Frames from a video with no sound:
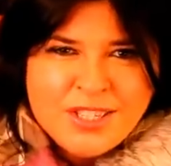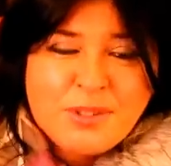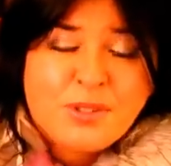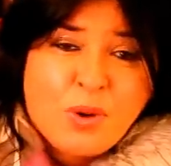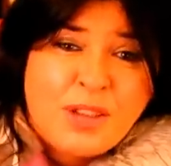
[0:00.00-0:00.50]

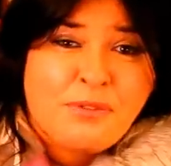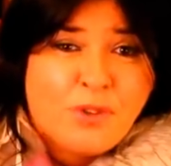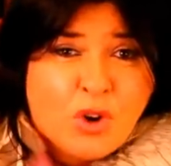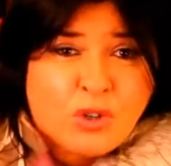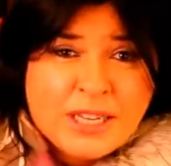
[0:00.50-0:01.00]
So it's quite
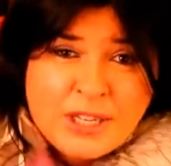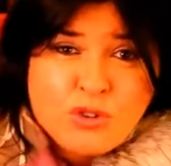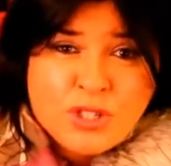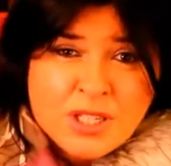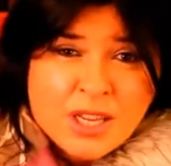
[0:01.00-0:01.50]
full on and
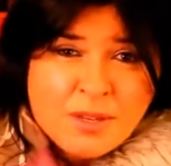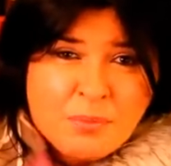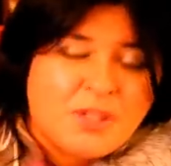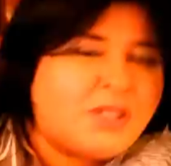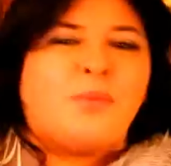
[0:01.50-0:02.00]

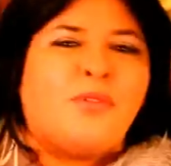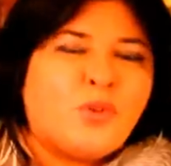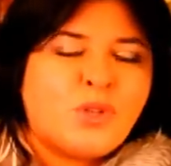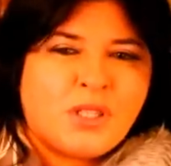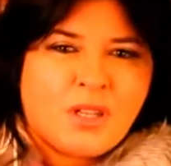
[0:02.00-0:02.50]
interesting because some of
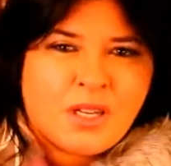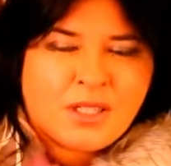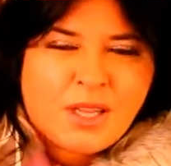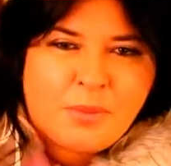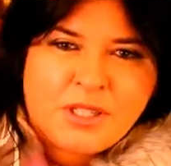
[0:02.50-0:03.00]
your
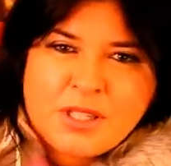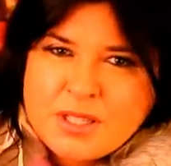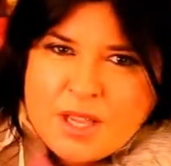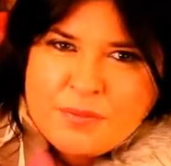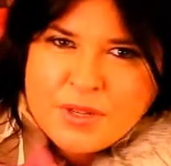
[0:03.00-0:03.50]
desires are coming to the
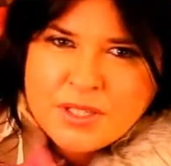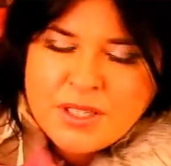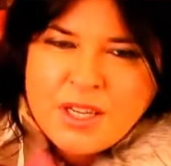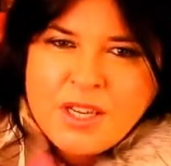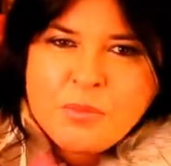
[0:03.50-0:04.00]

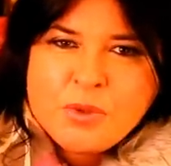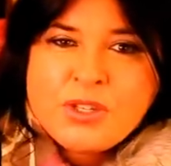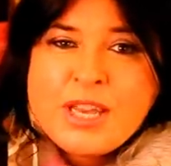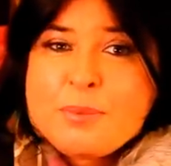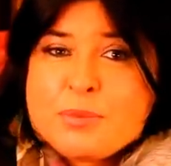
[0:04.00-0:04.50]
surface.
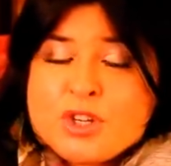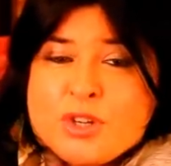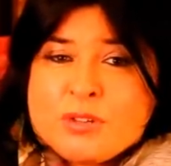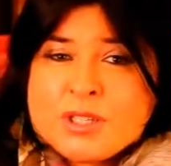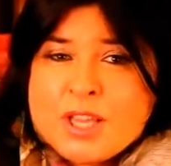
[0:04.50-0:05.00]
But
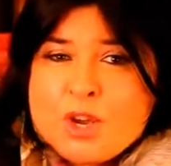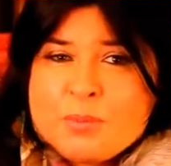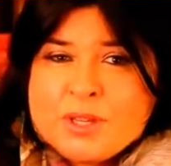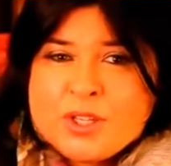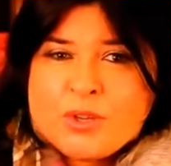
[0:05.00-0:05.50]
Neptune is
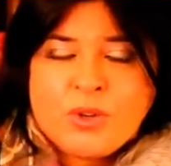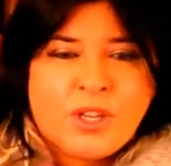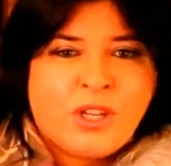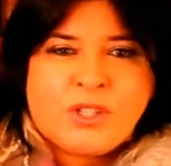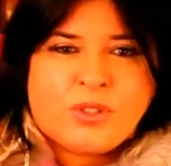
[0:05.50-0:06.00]
helping you
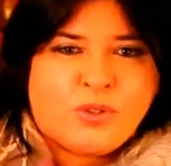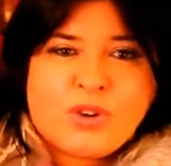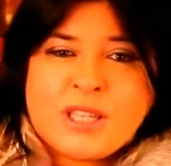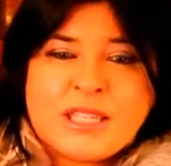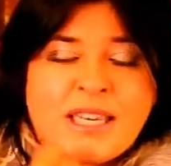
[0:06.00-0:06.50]
to
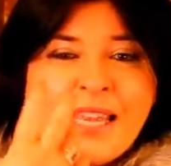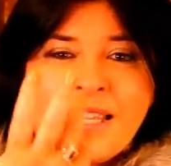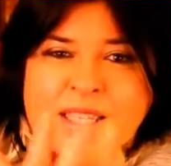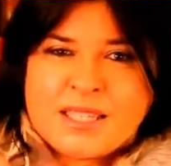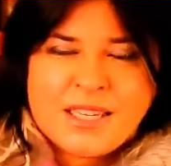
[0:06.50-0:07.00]

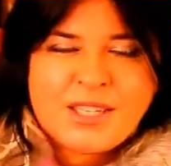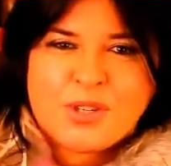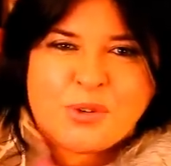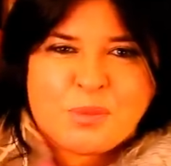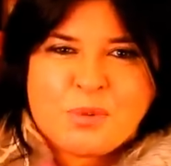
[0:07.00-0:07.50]
translate this
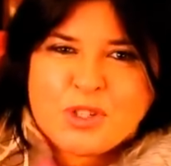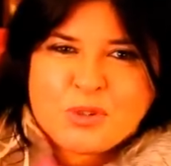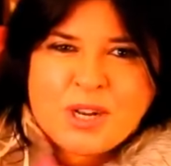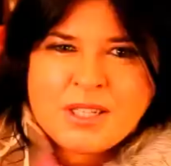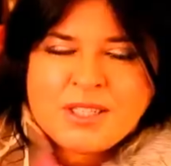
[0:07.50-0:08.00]
into your
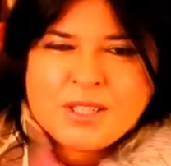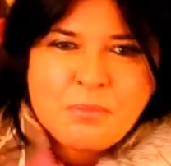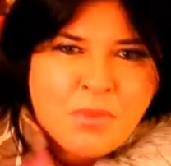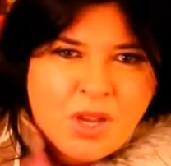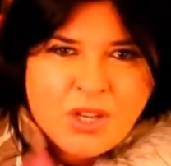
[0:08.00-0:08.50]
spirituality, to
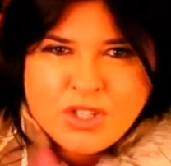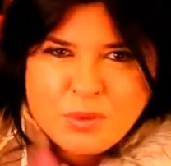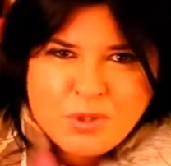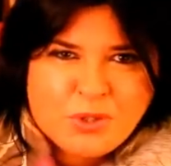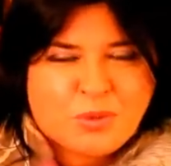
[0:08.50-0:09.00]
merge
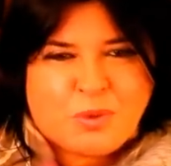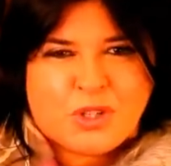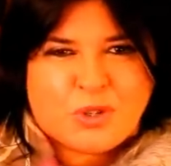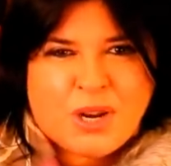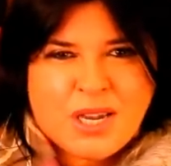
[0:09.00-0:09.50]
it with your
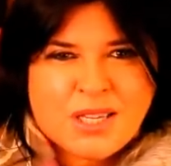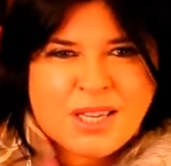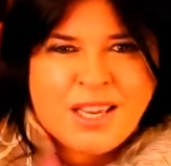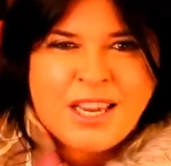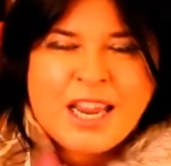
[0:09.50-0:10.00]

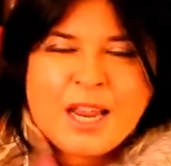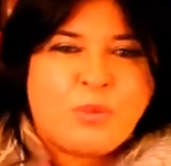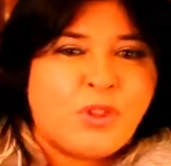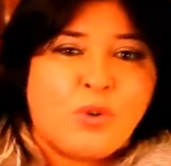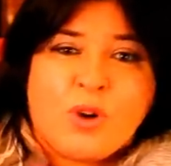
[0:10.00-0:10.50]
spirituality
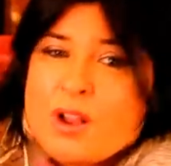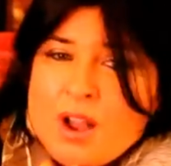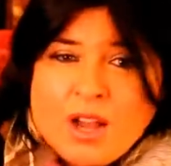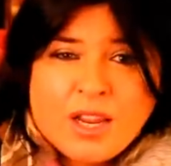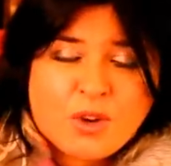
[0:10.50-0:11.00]
and with your
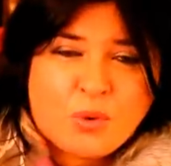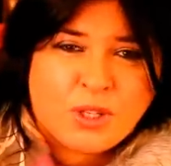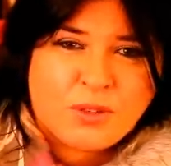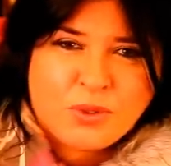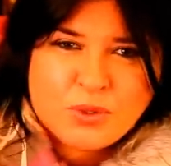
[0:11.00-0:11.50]
higher
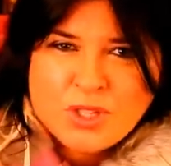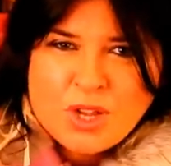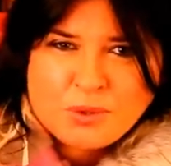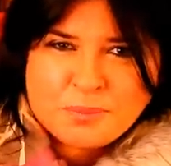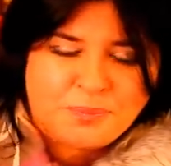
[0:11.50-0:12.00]
calling of your
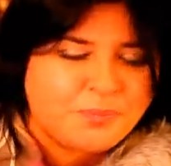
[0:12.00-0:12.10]
soul.